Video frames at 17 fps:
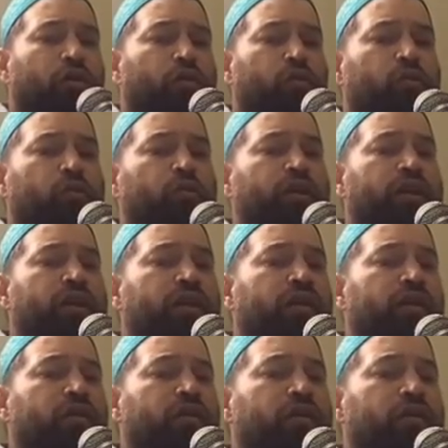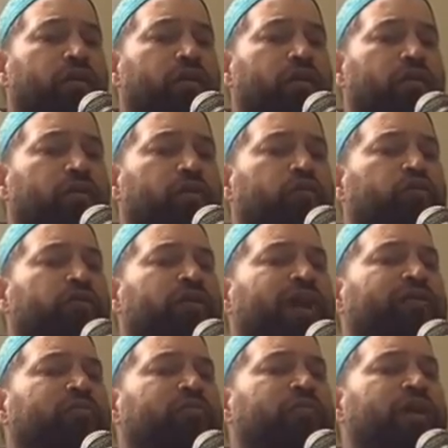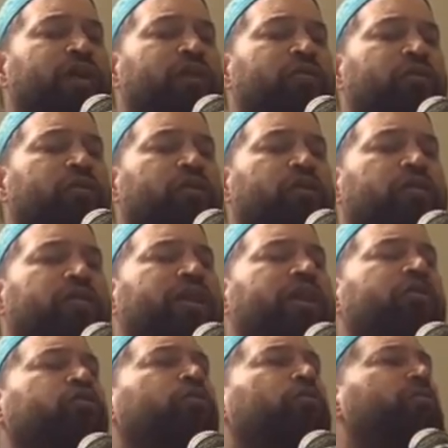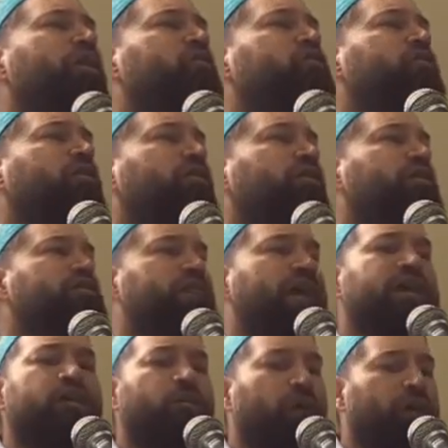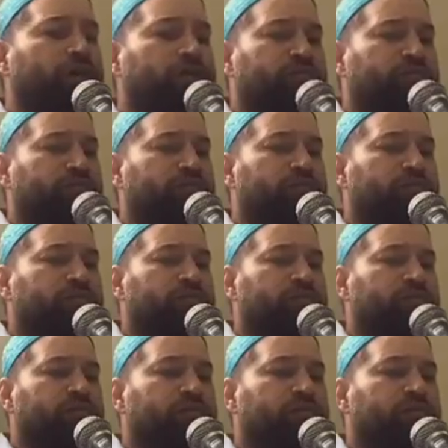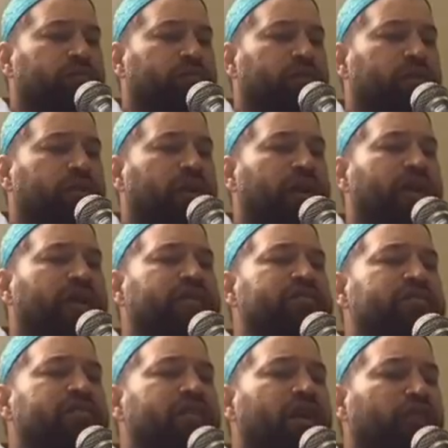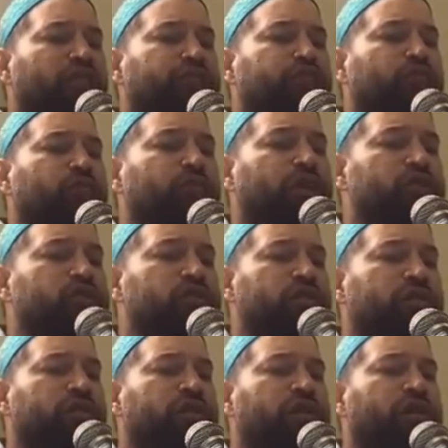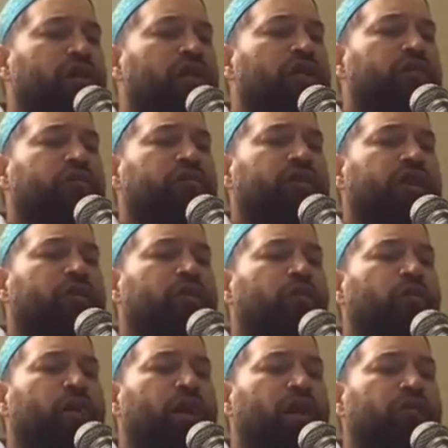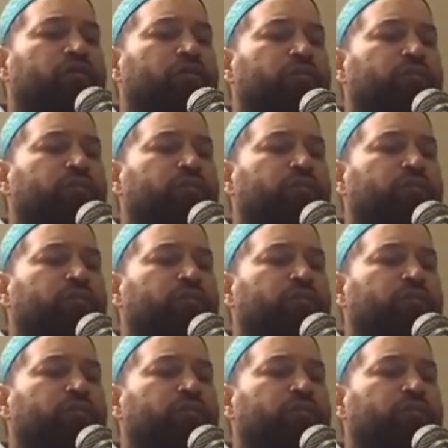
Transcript: We do not need to mention this anyway. It is enough to mention that the way of the